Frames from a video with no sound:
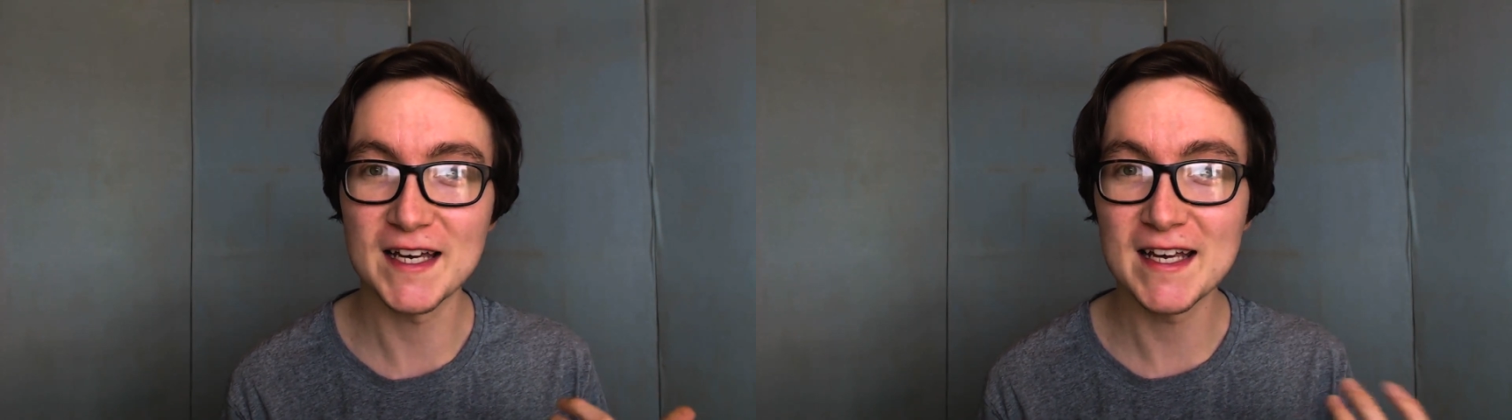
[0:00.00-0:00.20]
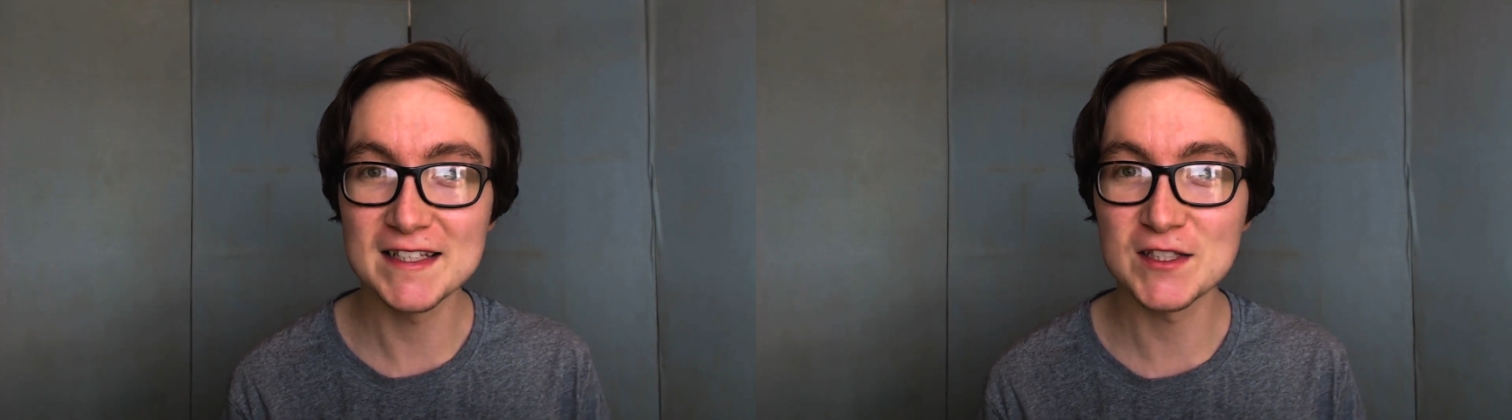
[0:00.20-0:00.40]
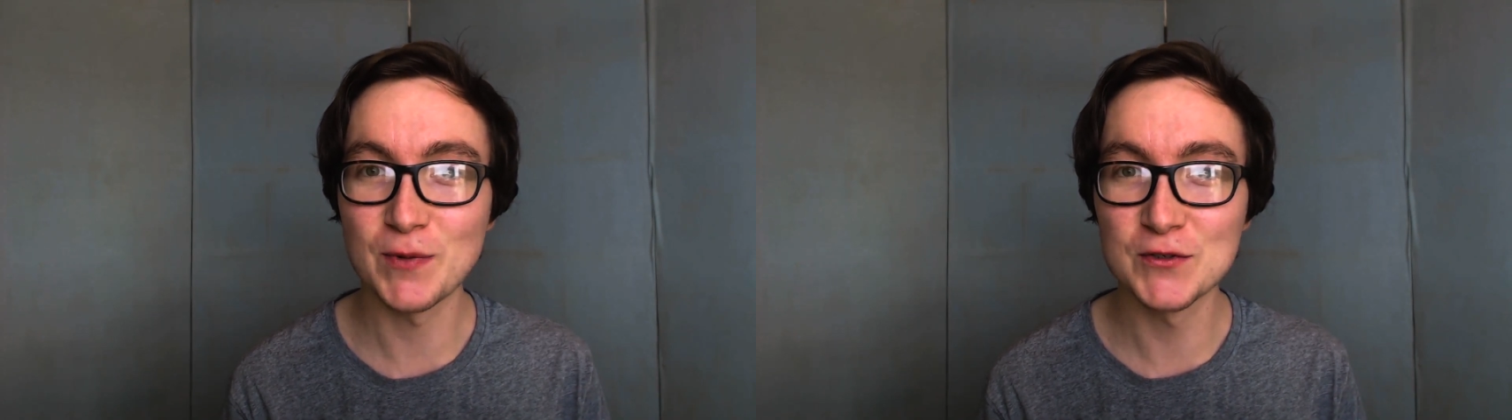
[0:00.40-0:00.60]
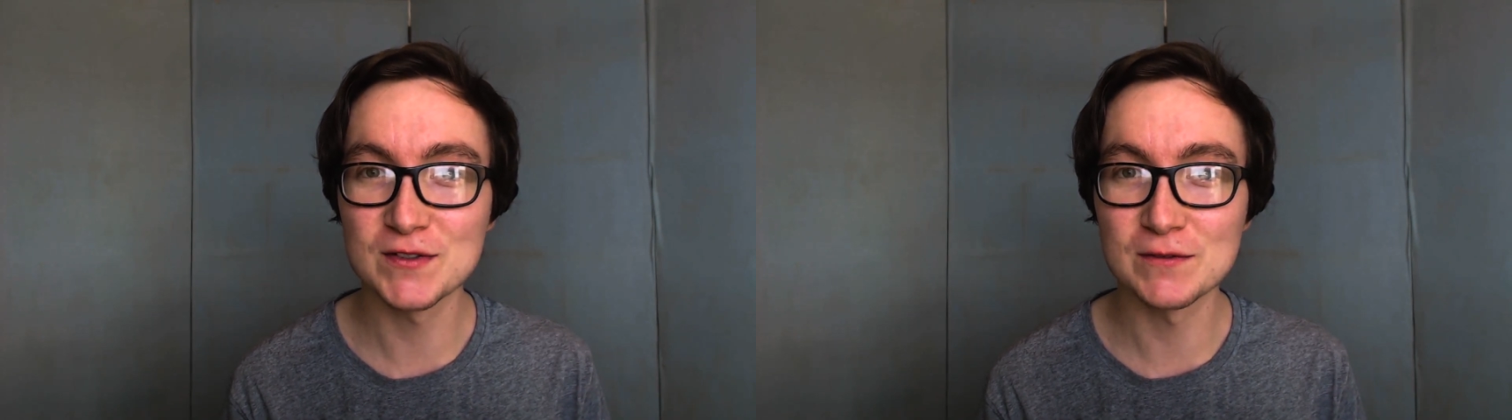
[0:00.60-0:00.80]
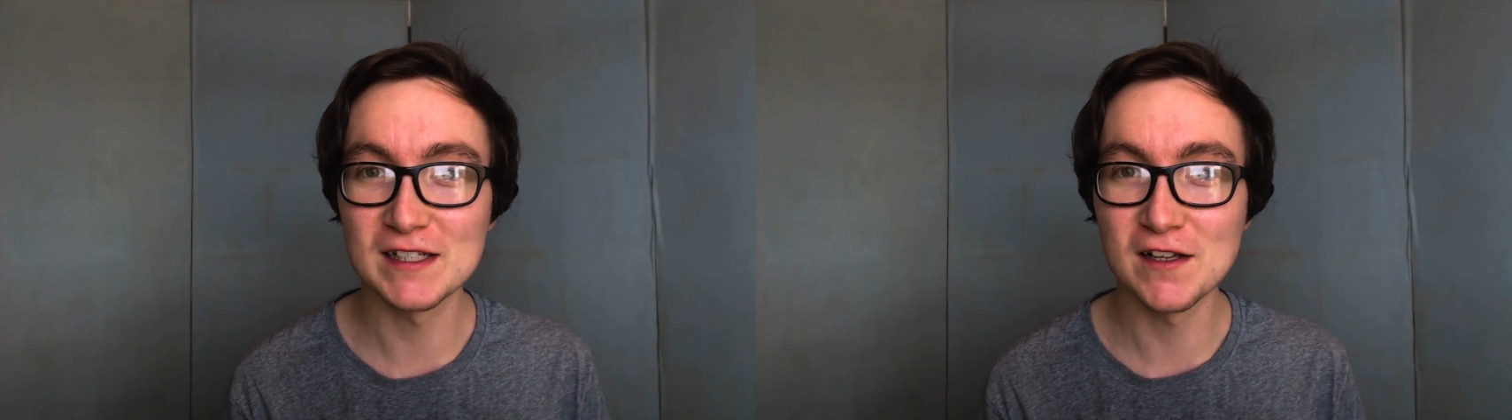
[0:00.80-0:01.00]
It is
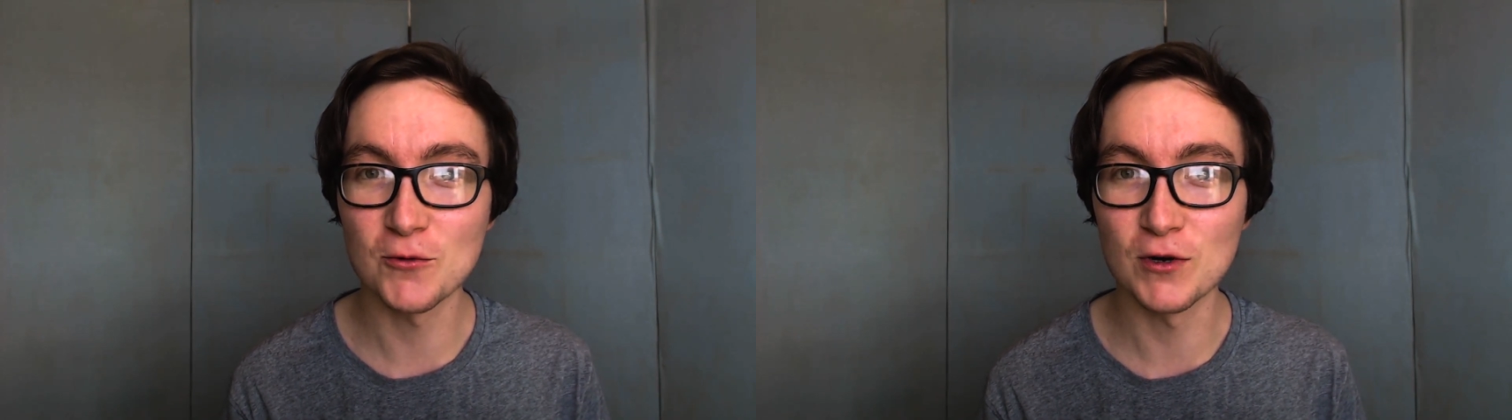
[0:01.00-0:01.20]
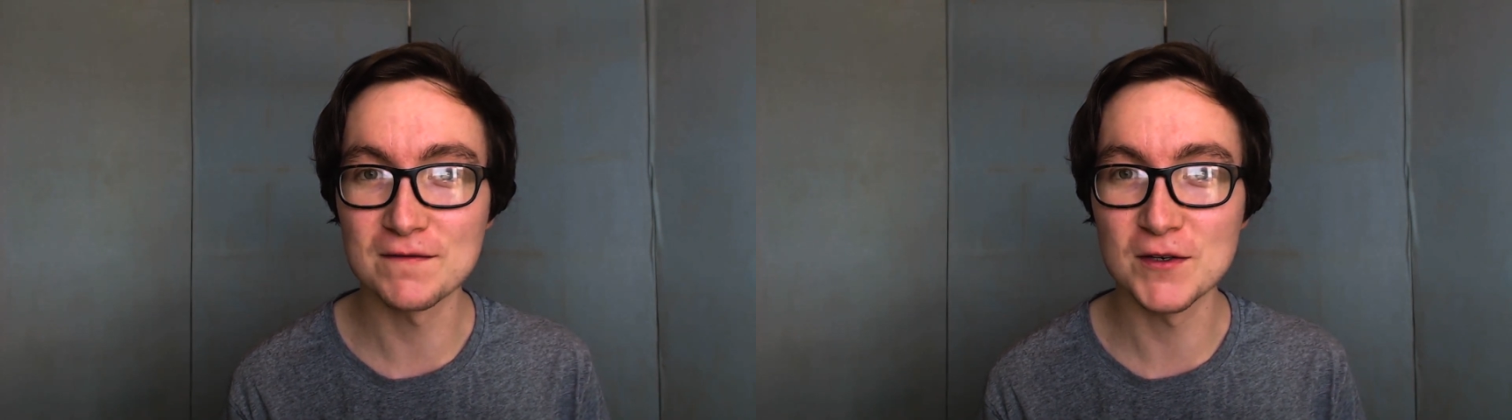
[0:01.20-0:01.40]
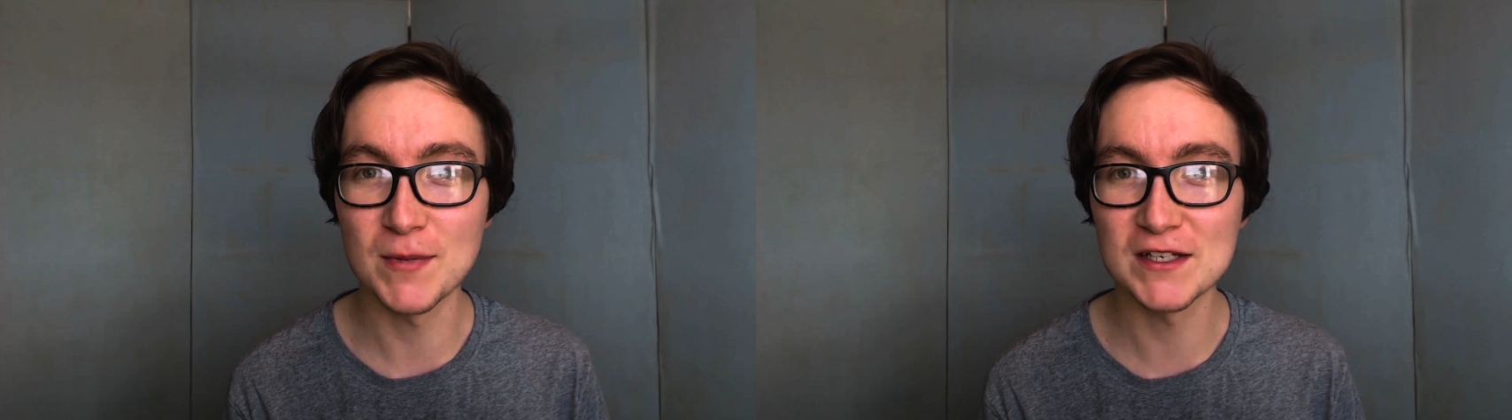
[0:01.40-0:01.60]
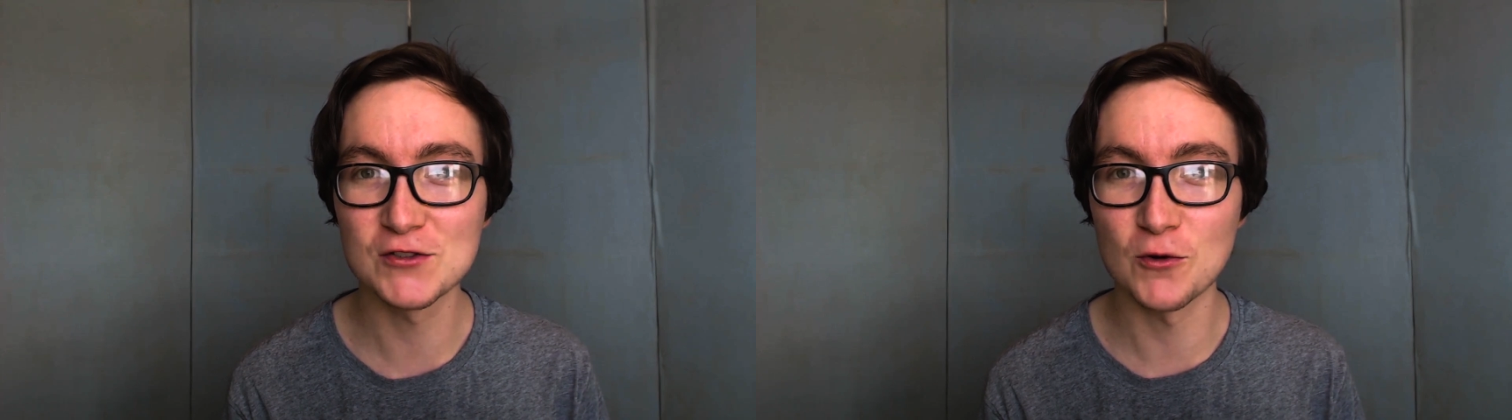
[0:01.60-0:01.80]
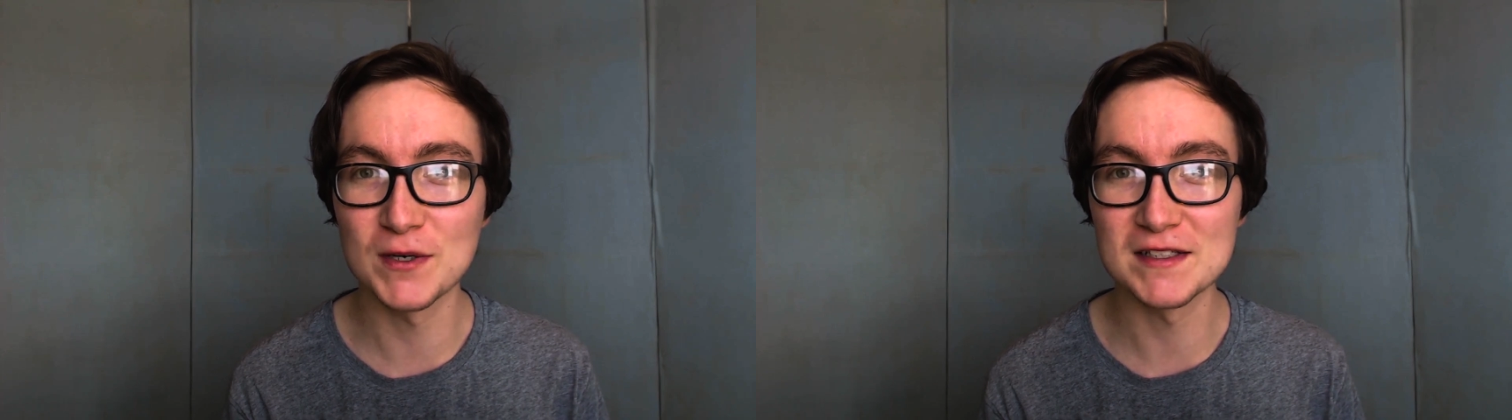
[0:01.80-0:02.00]
supposedly like one of the best
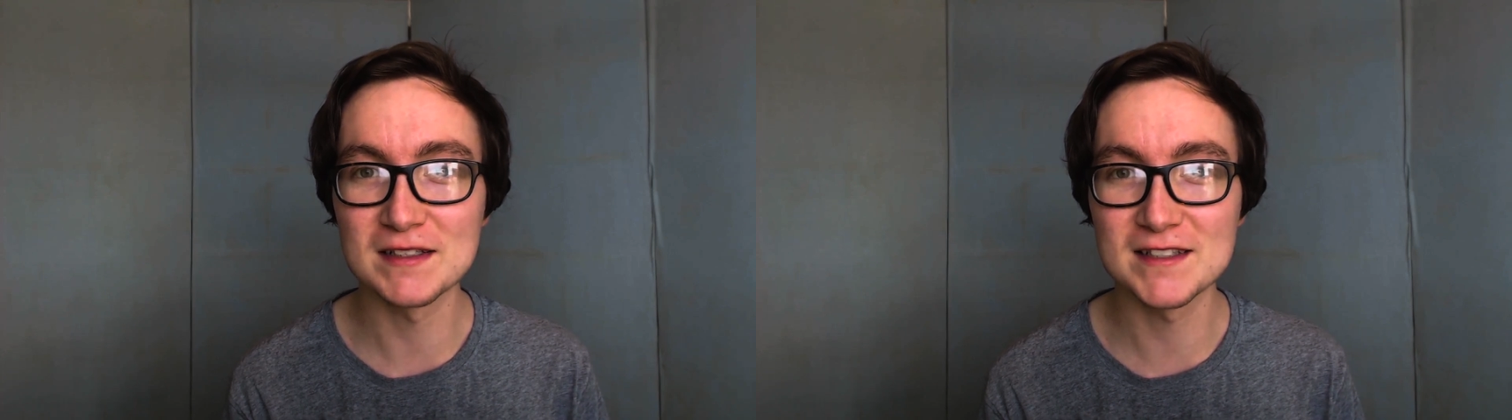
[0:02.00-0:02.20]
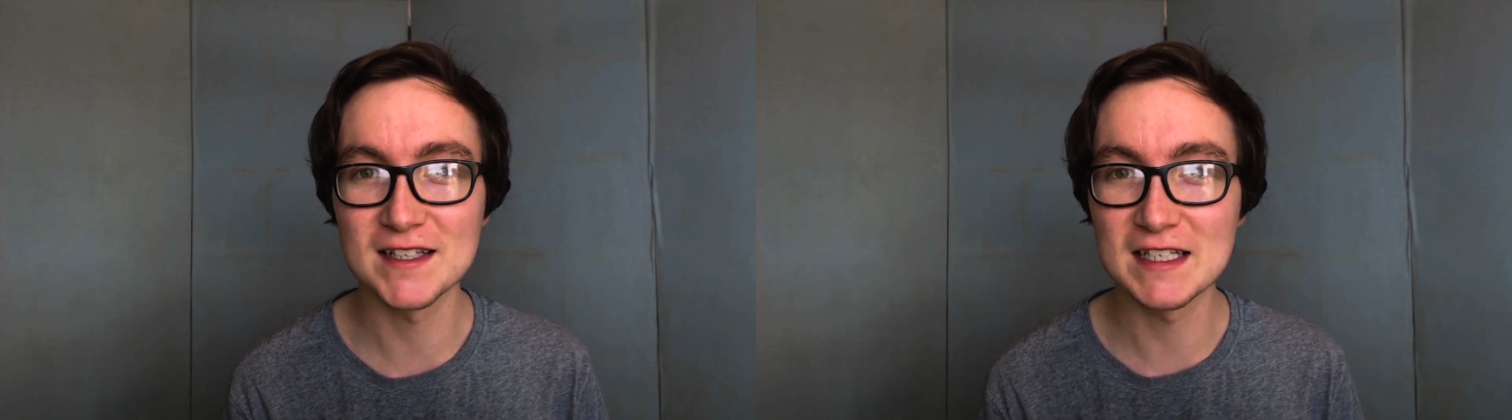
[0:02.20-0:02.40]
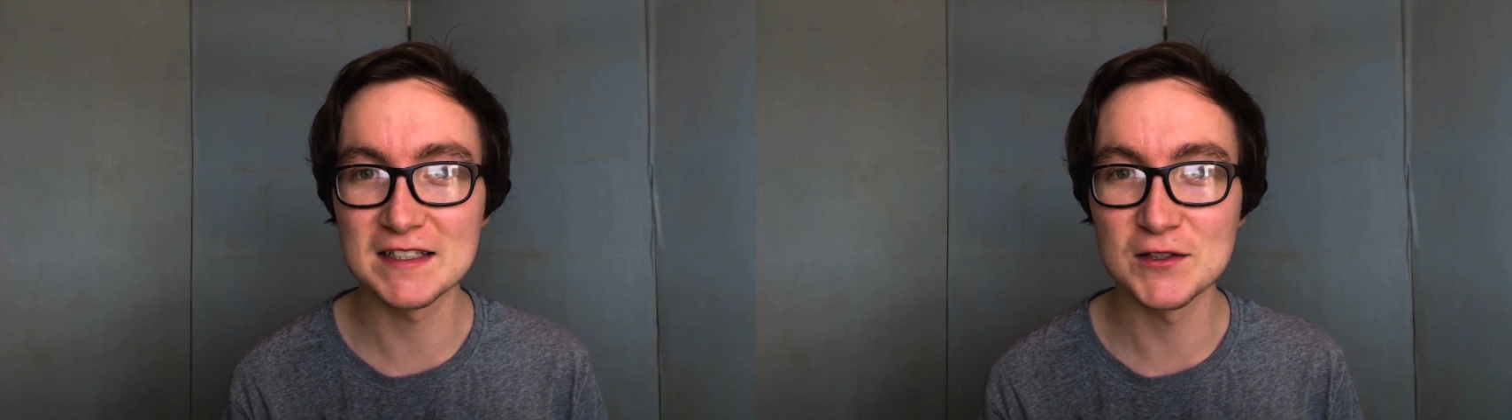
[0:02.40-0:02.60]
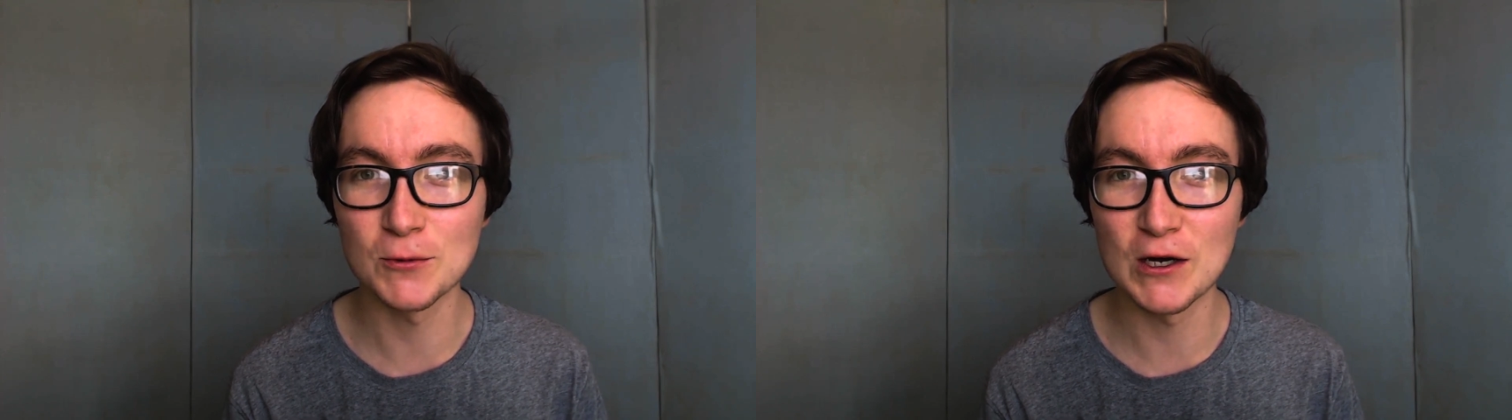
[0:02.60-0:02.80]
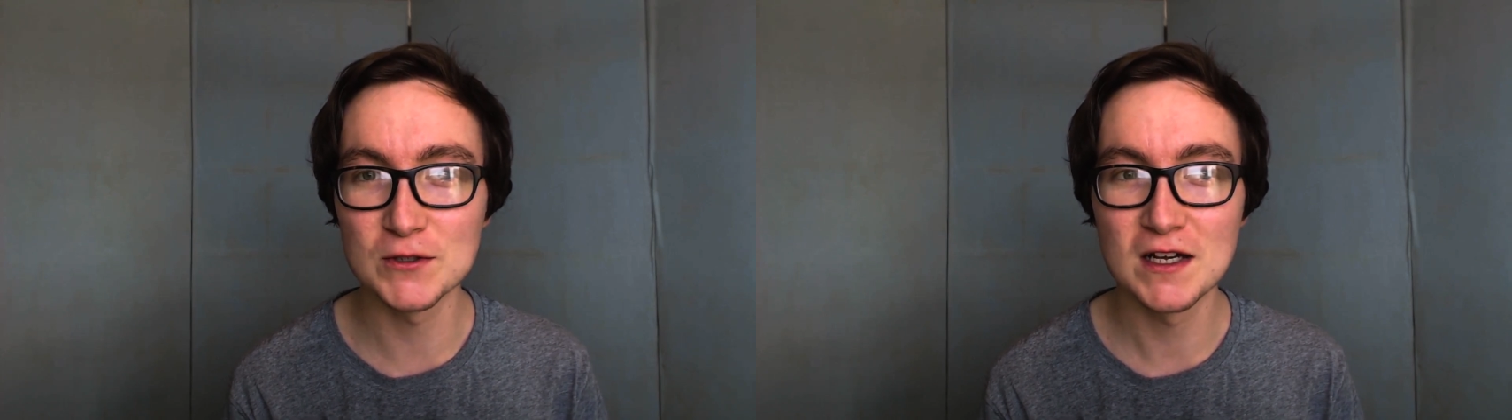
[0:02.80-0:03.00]
shopping cities in the
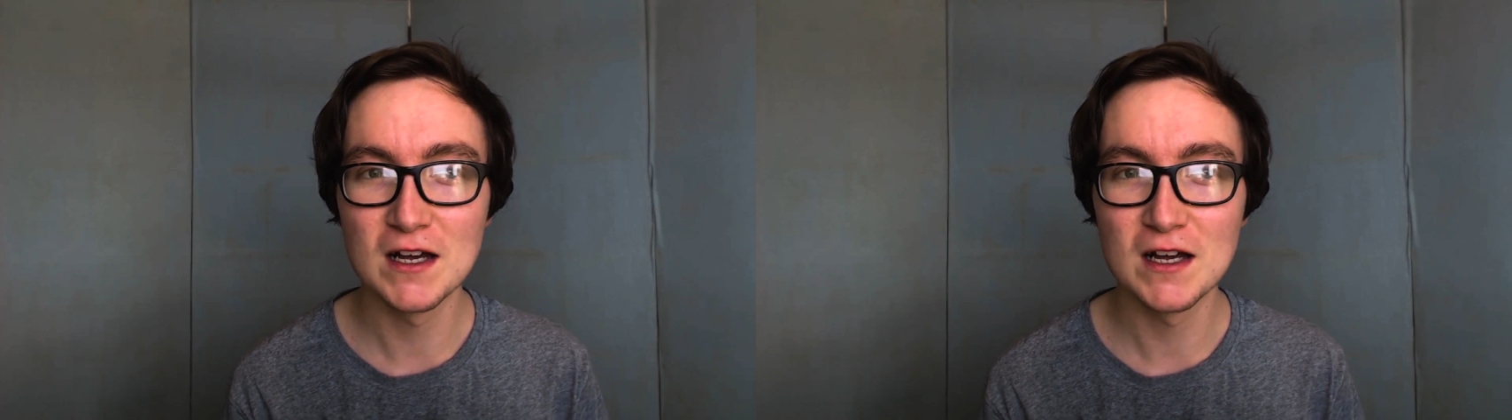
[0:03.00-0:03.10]
world,